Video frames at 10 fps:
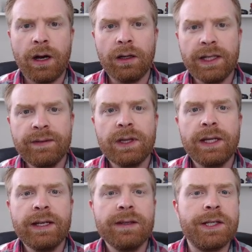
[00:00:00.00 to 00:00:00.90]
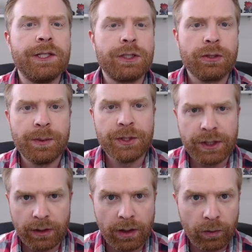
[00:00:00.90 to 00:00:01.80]
I'll leave a link in the
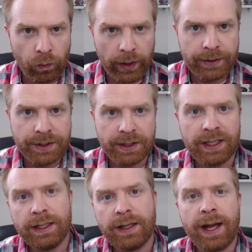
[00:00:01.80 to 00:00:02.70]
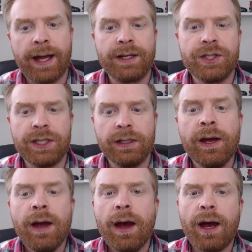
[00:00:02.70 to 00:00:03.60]
description on where to get Hakchi.
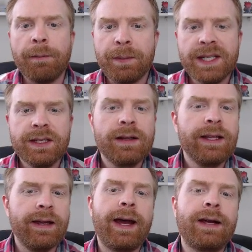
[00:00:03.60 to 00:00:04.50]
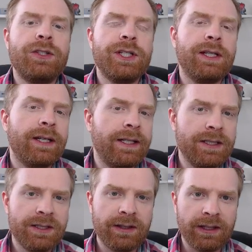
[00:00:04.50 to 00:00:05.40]
Basically, Hakchi
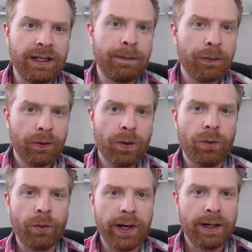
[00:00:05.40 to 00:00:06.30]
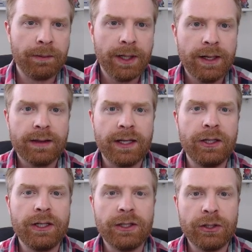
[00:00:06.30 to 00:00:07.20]
is the program that
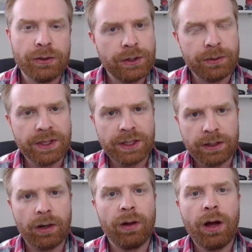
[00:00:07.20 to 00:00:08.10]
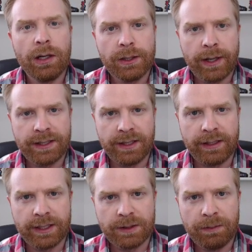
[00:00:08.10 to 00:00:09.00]
you can use to install on your
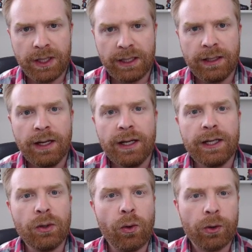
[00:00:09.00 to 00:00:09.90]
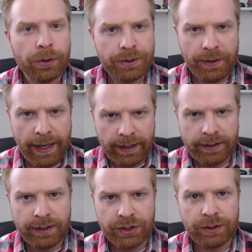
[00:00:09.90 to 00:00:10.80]
SNES Mini in order to add
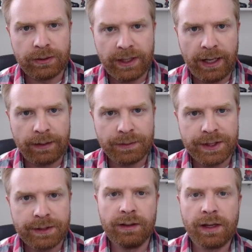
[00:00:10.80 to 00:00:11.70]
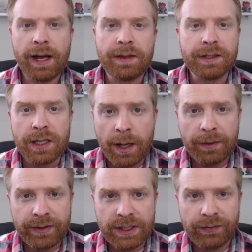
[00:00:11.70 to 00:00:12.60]
additional games. At the time
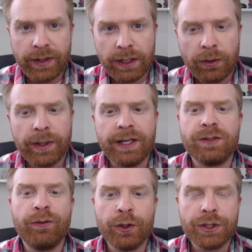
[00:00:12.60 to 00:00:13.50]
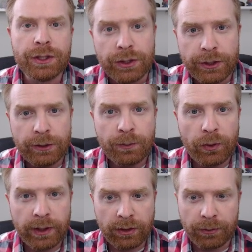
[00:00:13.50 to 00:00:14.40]
of this video, it is version
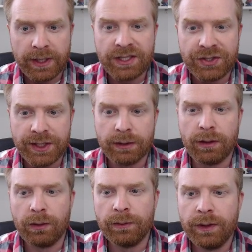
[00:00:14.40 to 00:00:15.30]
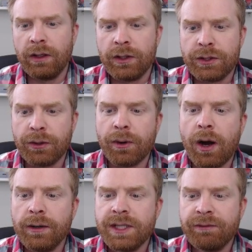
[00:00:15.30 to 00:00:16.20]
2.30. So there
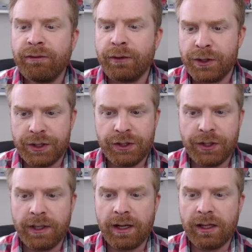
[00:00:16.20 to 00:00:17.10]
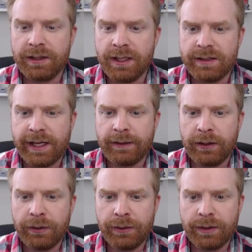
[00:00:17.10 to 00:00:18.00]
are different versions you can click to
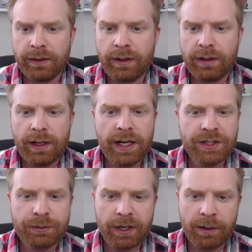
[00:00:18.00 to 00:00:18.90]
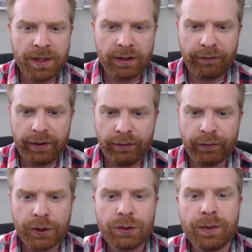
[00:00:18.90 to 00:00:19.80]
download. I just recommend the very
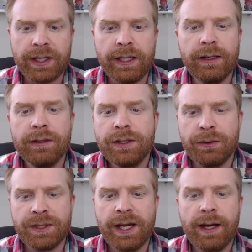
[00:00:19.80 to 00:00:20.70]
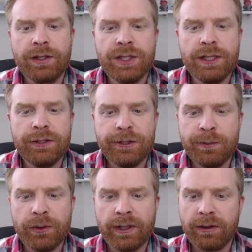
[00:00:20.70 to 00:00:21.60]
first one here. So it's Hakchi
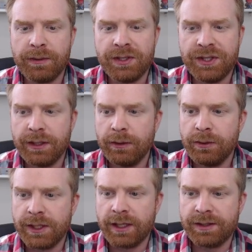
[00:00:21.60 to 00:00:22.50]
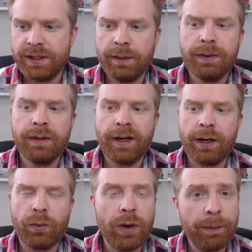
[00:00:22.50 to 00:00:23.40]
2.30.zip
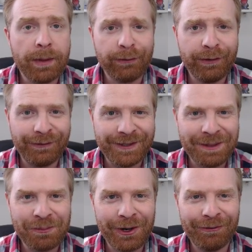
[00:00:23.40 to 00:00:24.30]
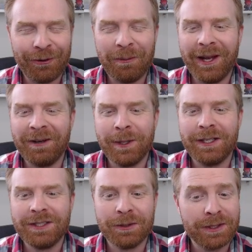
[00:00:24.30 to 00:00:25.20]
at a whopping 15.4
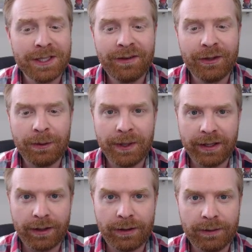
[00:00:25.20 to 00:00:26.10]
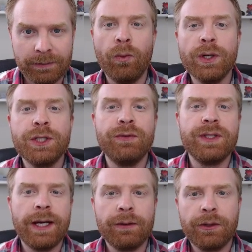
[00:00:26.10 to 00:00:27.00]
megabytes. So it's not very big at all. Once you've
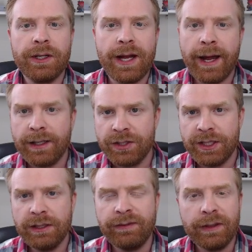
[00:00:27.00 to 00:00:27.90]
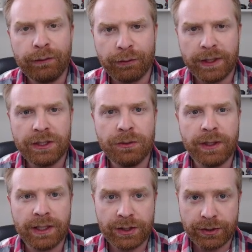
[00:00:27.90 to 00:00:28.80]
downloaded Hakchi, feel free to
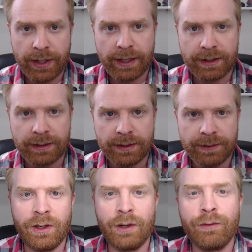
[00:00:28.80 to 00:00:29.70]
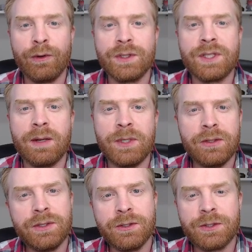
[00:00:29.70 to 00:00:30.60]
extract it. First-time
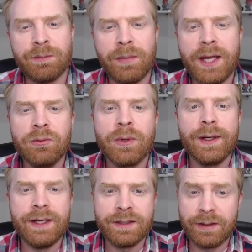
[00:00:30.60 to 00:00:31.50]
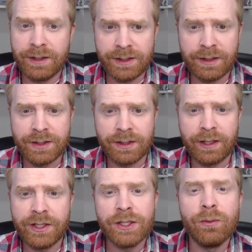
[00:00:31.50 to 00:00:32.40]
users may run into this
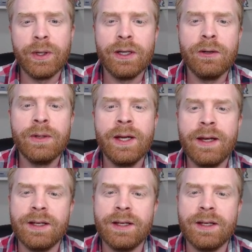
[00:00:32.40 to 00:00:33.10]
installation window.